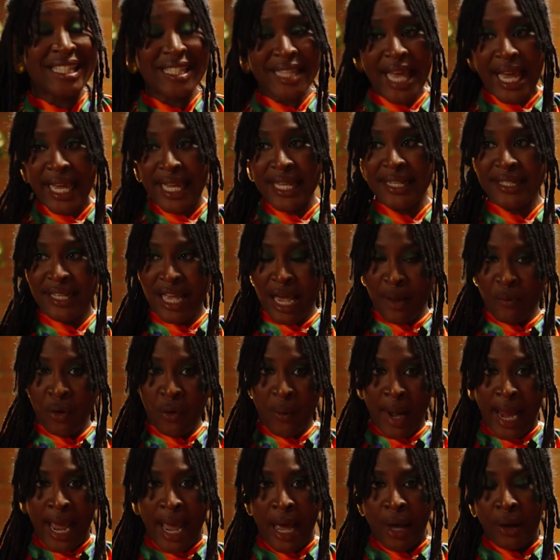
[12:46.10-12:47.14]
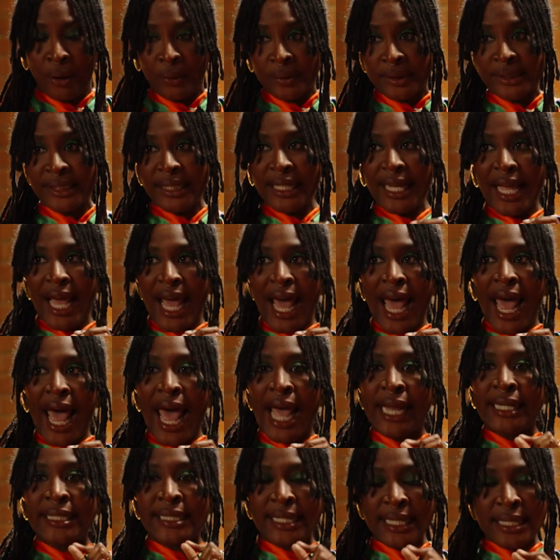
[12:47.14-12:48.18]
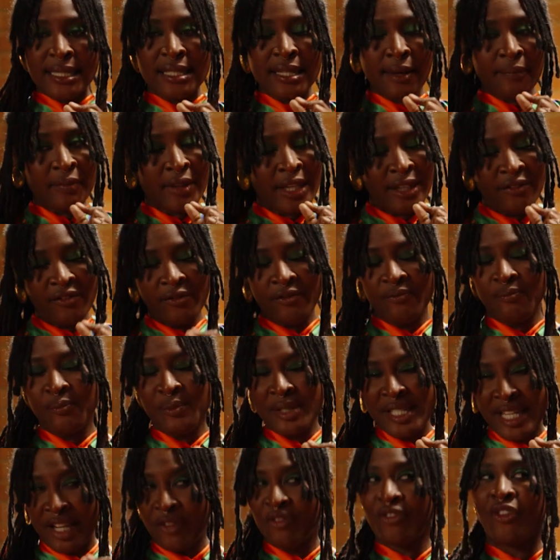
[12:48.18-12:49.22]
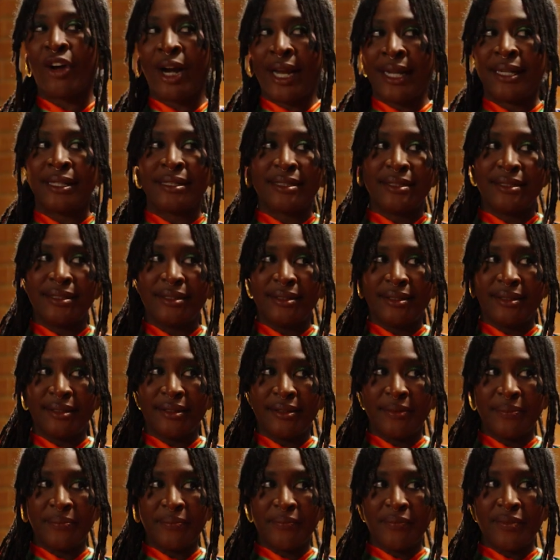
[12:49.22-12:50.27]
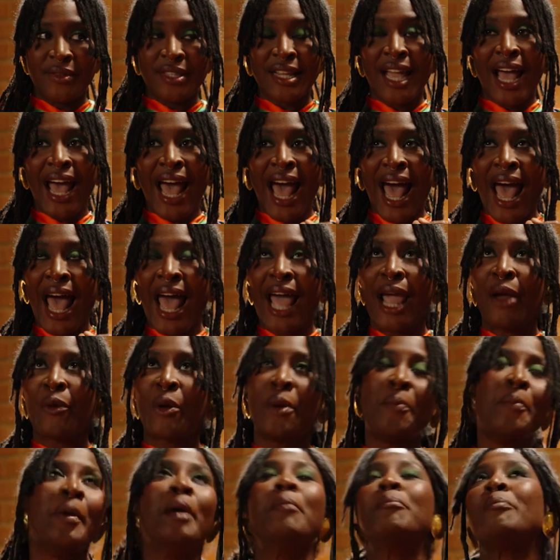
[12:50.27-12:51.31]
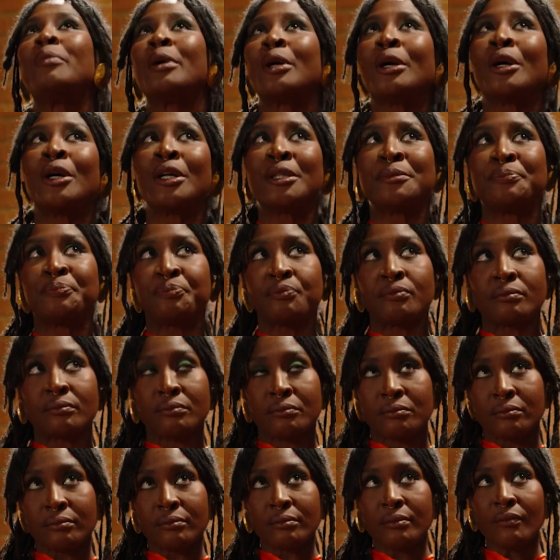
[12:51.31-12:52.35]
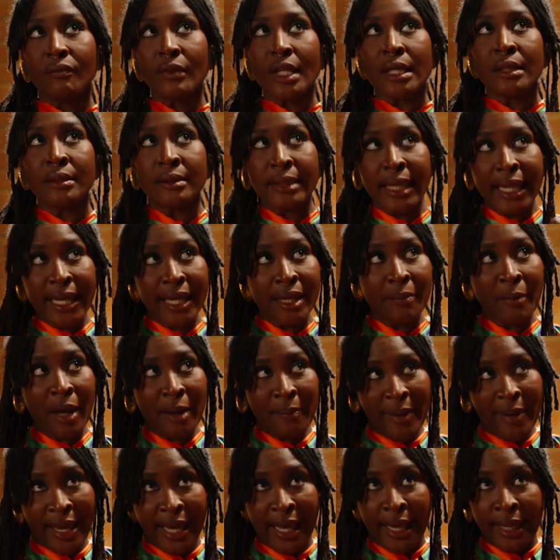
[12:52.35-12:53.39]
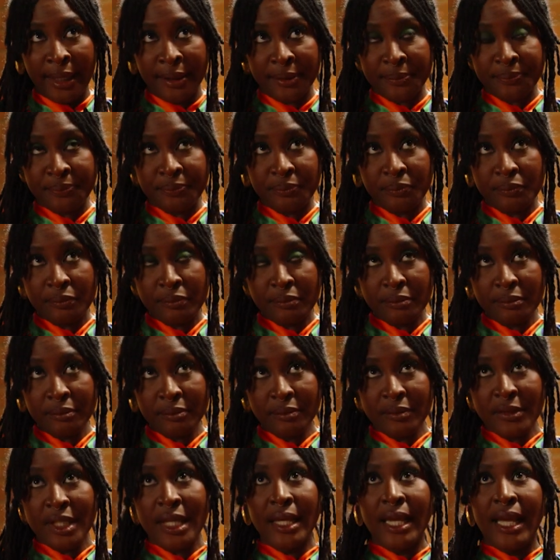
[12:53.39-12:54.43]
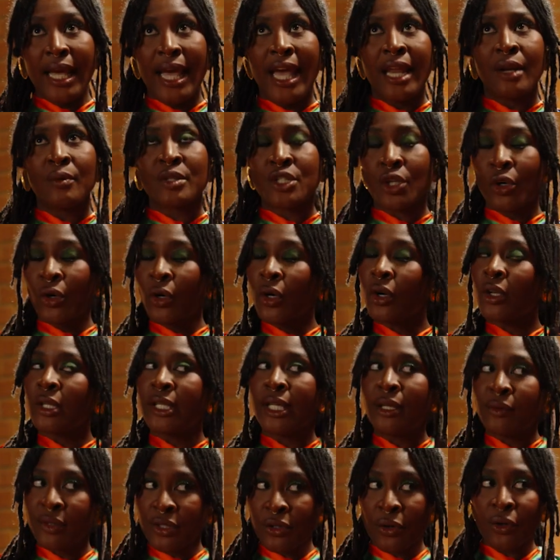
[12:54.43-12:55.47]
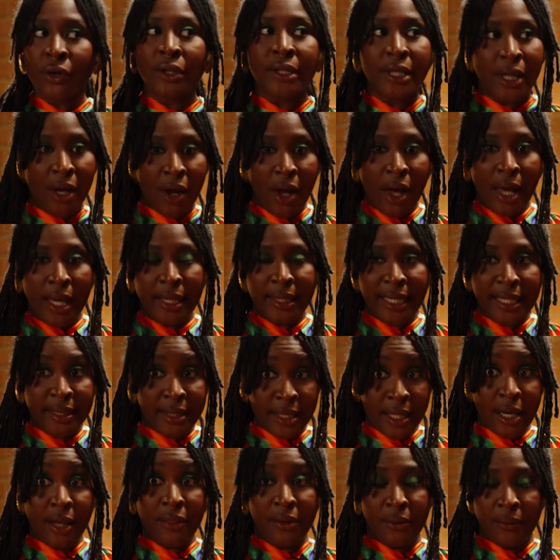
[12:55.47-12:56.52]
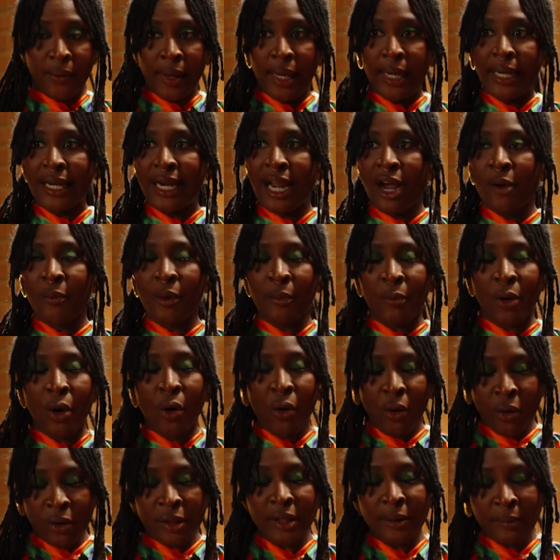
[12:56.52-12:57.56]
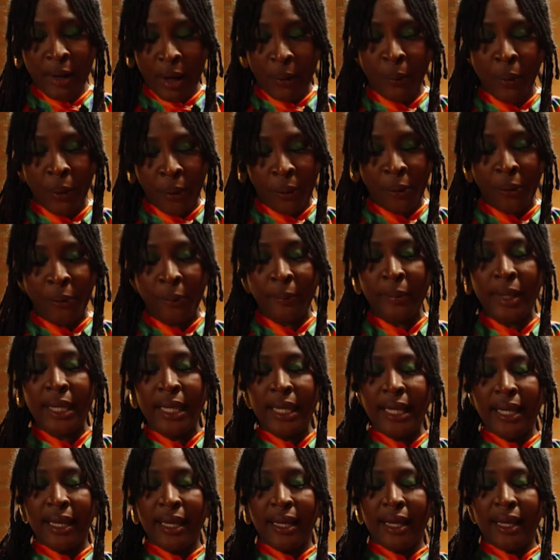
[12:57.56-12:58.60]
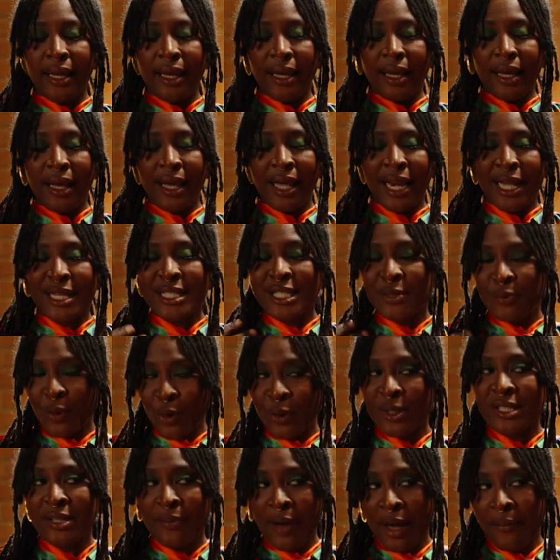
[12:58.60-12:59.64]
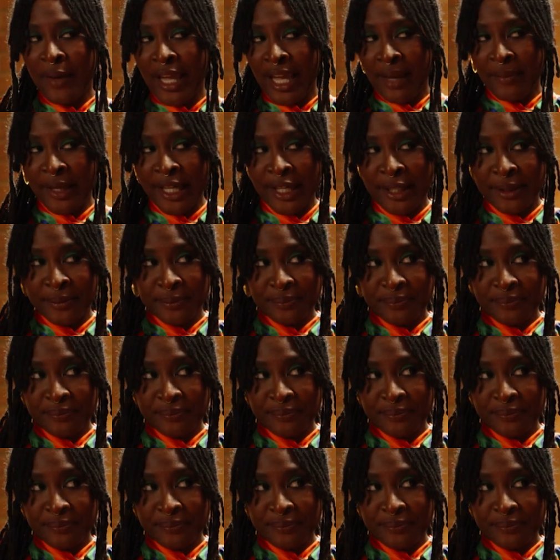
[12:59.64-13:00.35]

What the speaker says: second time around, I did something different. I remember laying in my bed, and it was early on, like the other one. And I remember holding my womb, and I spoke to my baby.